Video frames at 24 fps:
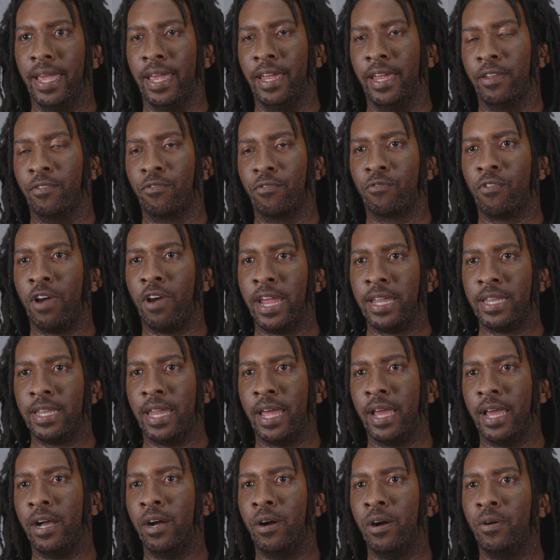And right
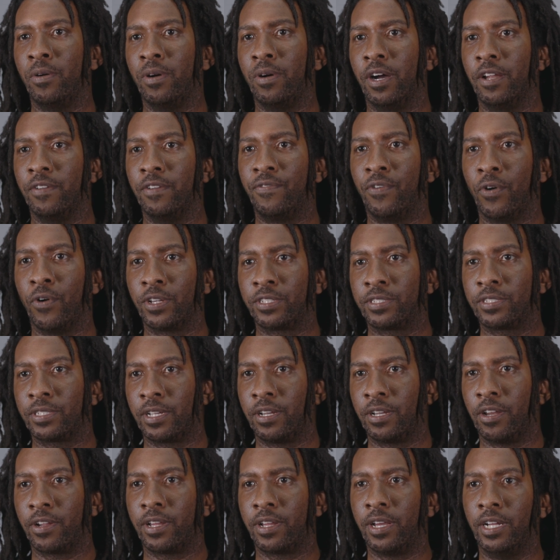now, unfortunately,
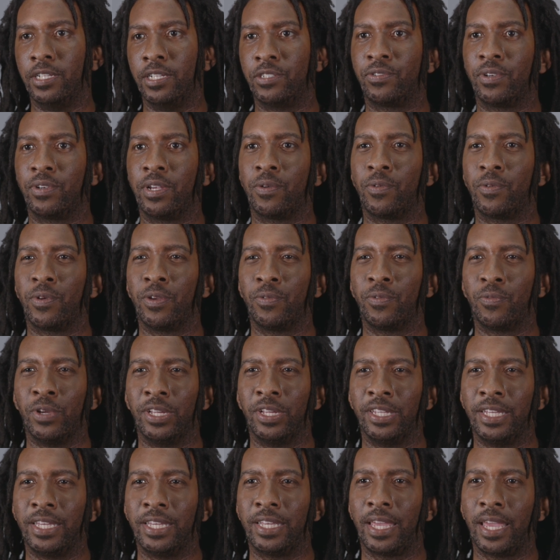in our country, we
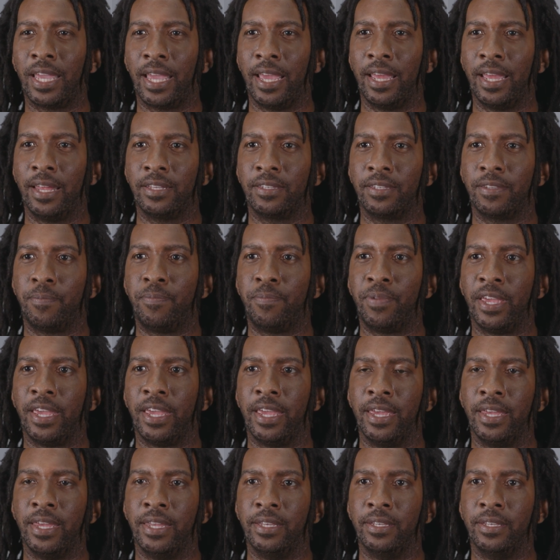really can't
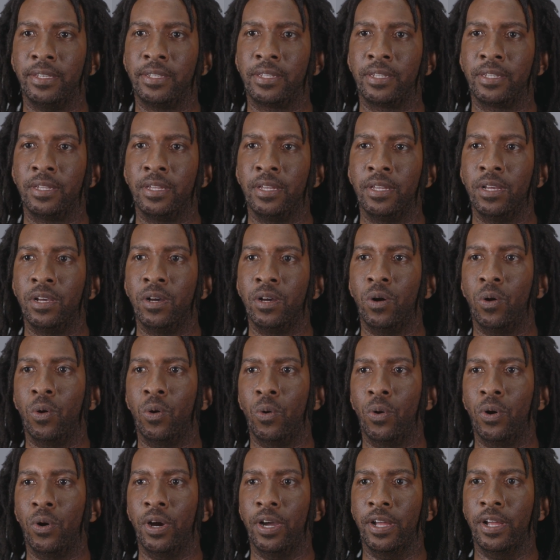depend
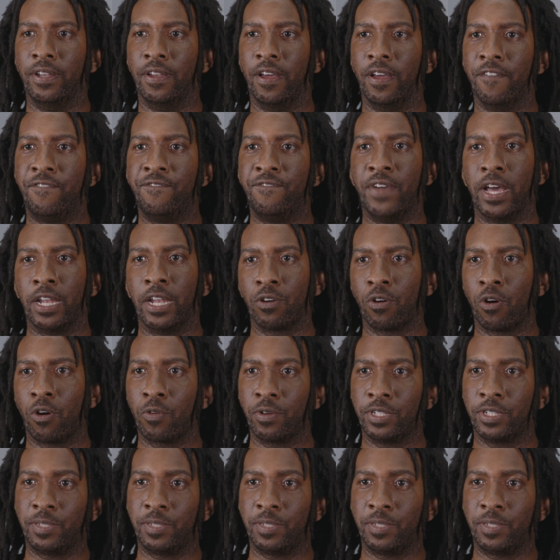on a federal